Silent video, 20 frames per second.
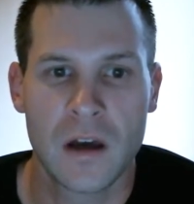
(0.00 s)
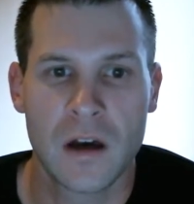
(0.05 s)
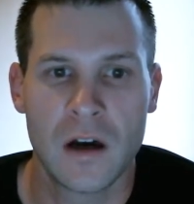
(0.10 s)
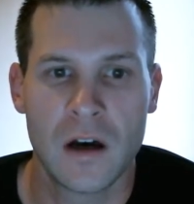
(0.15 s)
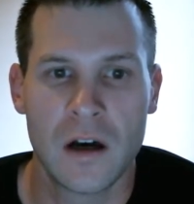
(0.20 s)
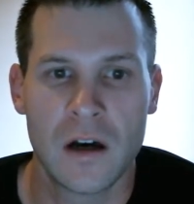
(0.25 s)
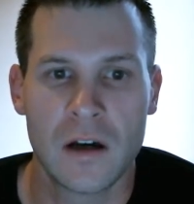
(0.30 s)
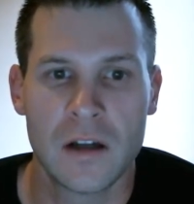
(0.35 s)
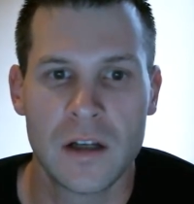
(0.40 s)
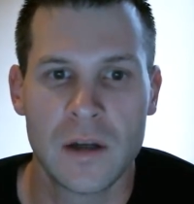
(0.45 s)

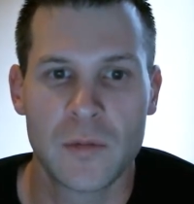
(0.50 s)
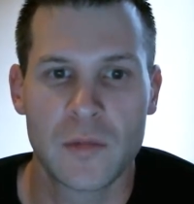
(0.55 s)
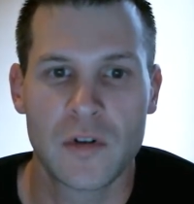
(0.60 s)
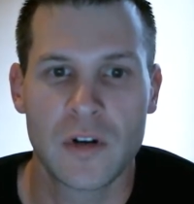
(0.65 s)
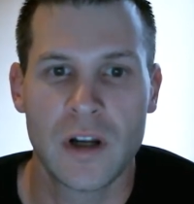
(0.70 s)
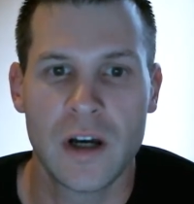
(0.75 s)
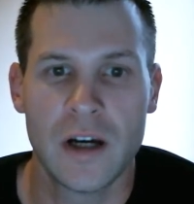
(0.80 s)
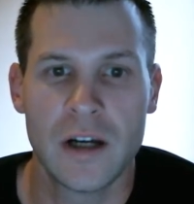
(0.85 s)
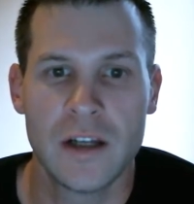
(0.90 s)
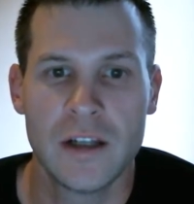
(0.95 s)
Uh, number
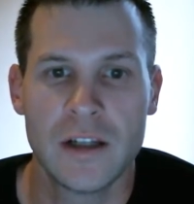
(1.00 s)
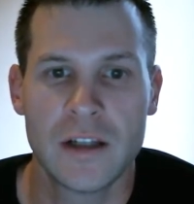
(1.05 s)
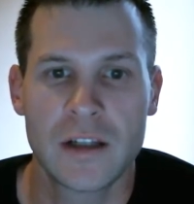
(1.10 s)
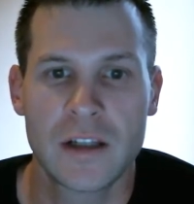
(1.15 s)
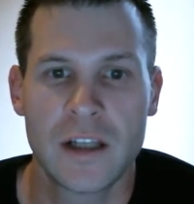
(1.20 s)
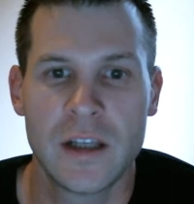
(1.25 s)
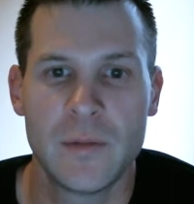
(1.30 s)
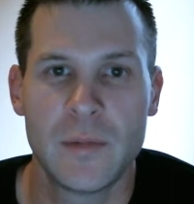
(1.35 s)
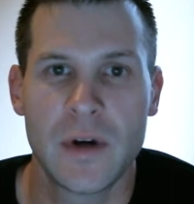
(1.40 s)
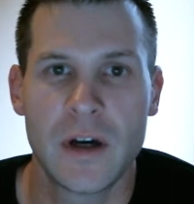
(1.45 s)
nine,
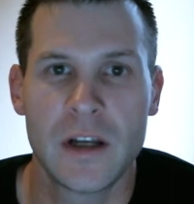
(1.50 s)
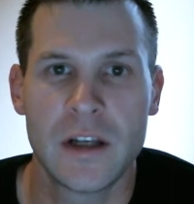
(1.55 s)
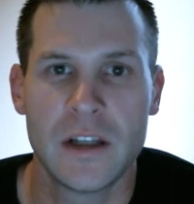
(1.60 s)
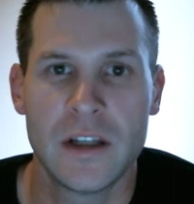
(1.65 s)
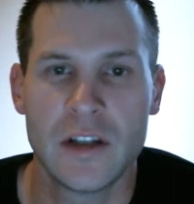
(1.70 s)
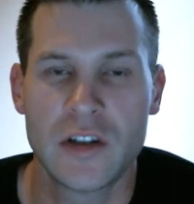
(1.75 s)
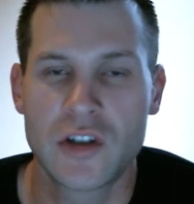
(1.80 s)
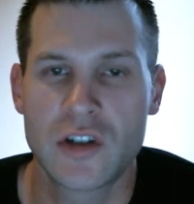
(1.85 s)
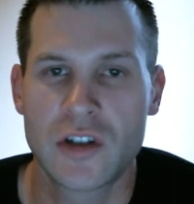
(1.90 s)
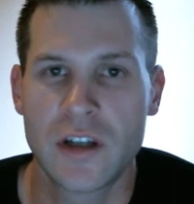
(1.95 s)
keep at it
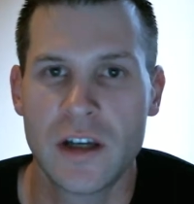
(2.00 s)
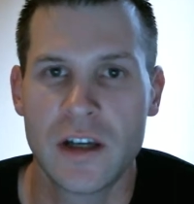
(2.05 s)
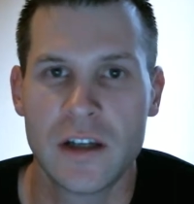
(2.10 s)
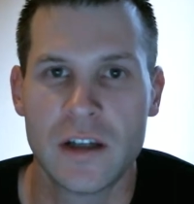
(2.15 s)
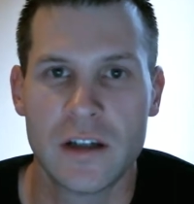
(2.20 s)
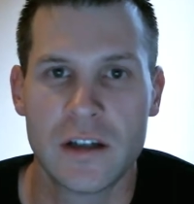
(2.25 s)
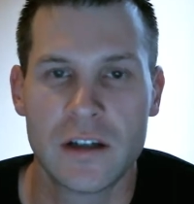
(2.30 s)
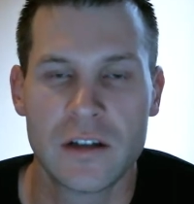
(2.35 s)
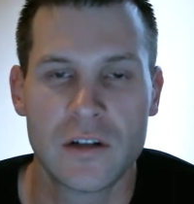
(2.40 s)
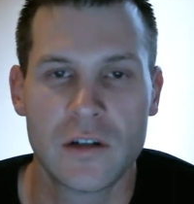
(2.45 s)
each day.